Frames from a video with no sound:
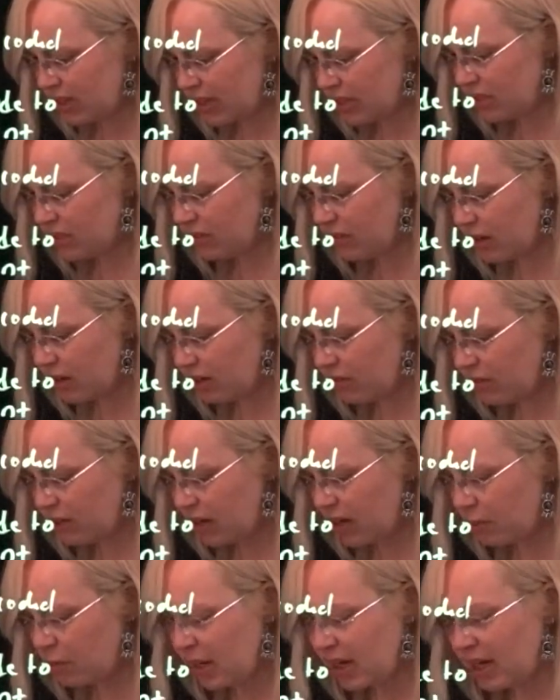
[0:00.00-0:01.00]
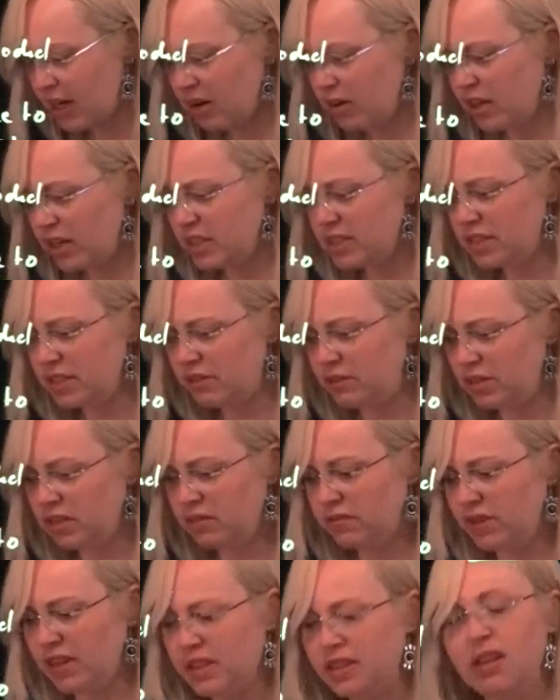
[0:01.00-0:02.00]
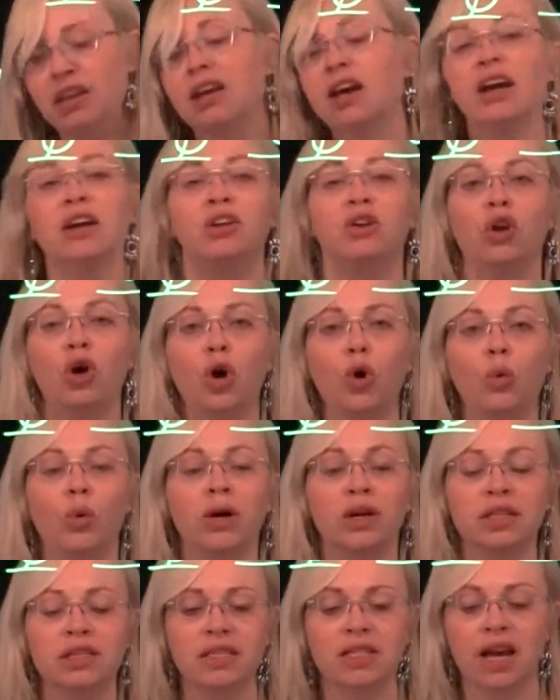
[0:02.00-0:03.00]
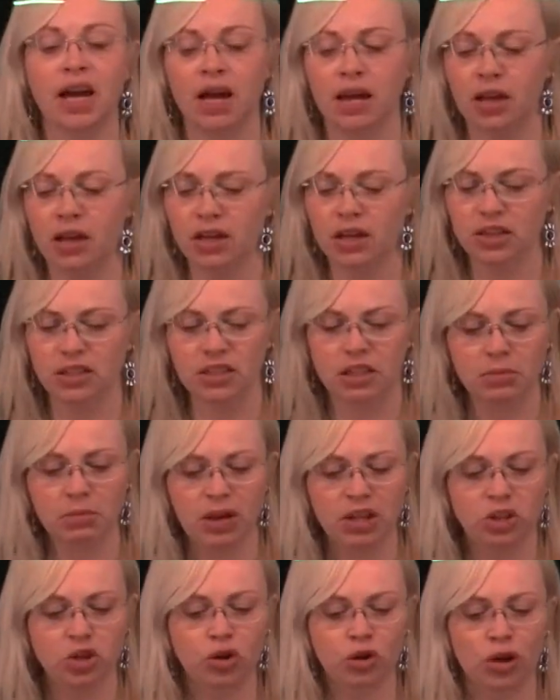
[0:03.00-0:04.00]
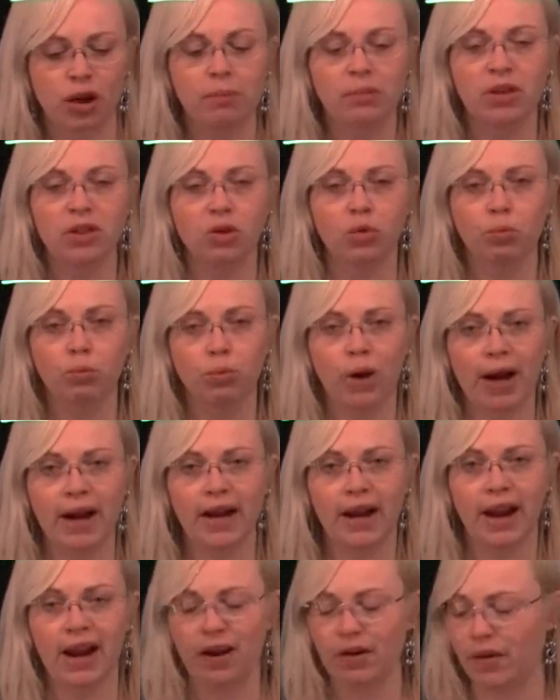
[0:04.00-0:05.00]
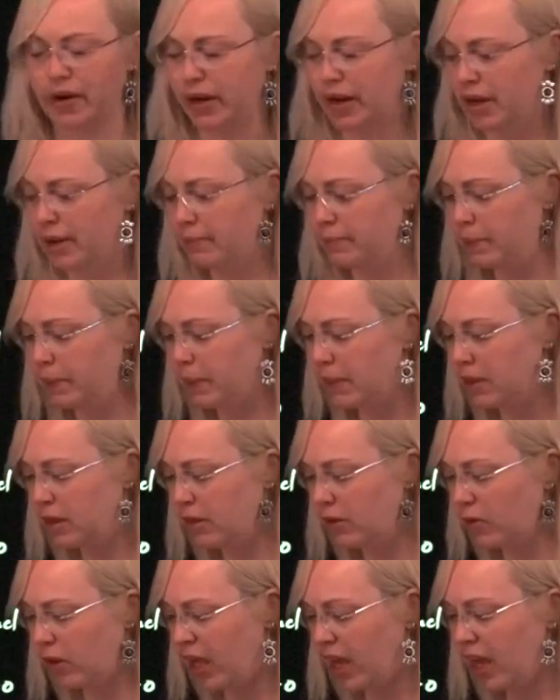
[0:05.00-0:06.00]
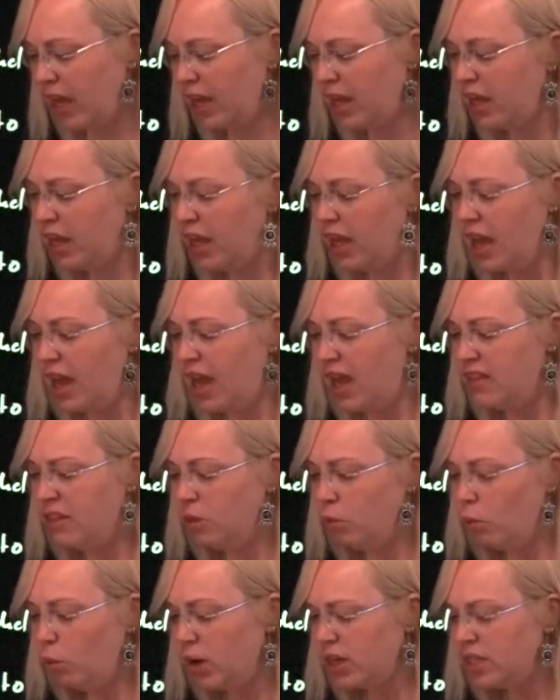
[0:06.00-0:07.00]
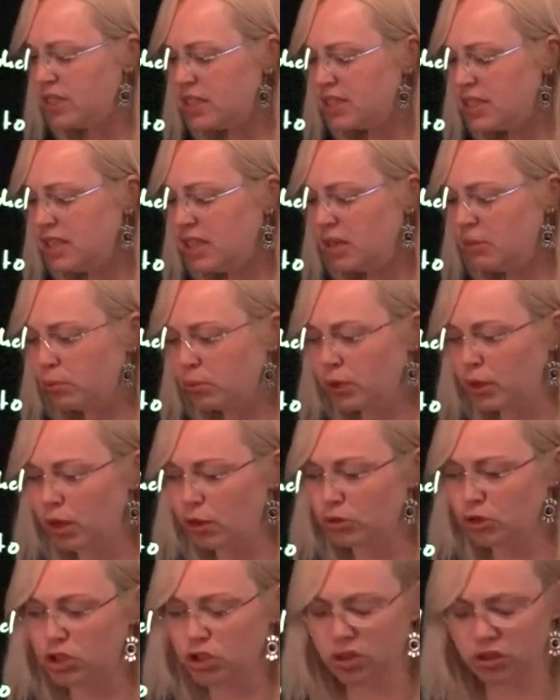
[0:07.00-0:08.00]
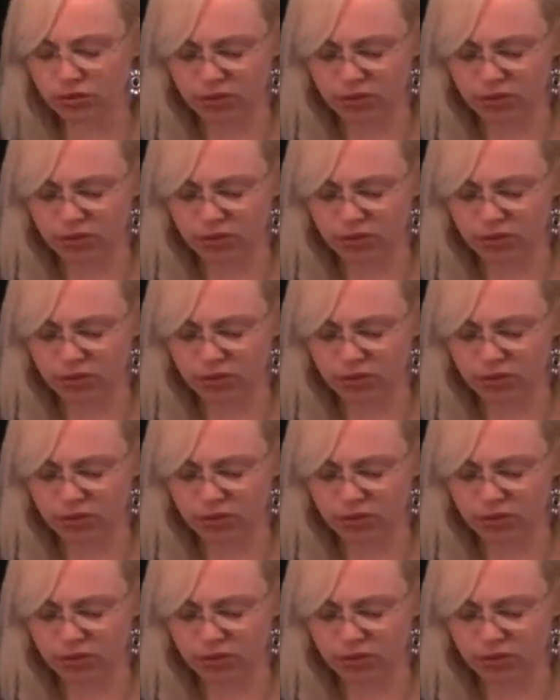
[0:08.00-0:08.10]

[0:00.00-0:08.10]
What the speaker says: like to verify my areas, even if I think I know where it's at, to make sure I'm in the right area. Okay, and then what is the approach? The